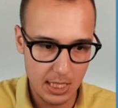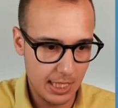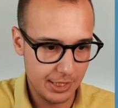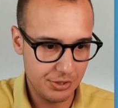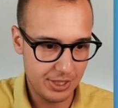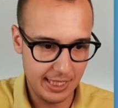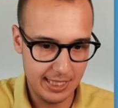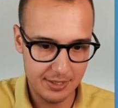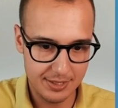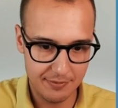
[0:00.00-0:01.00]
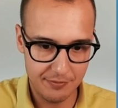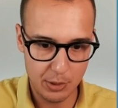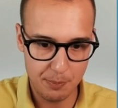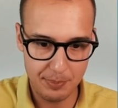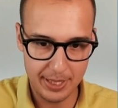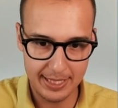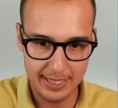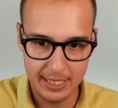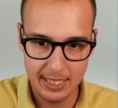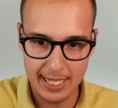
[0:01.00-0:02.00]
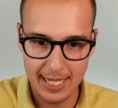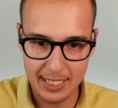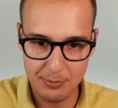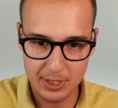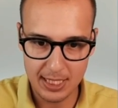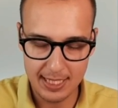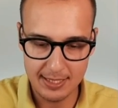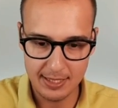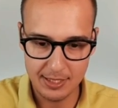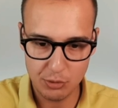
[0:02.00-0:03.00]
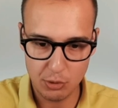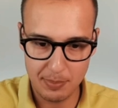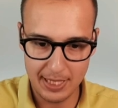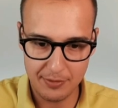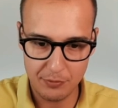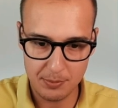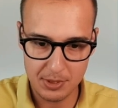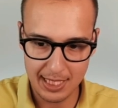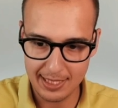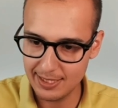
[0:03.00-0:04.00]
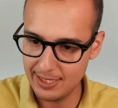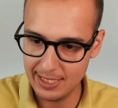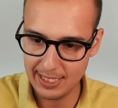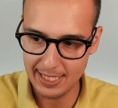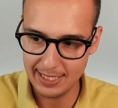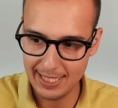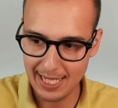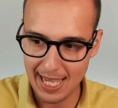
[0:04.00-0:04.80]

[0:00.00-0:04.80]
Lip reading: And you see here some very big advertisers or platforms like CNN,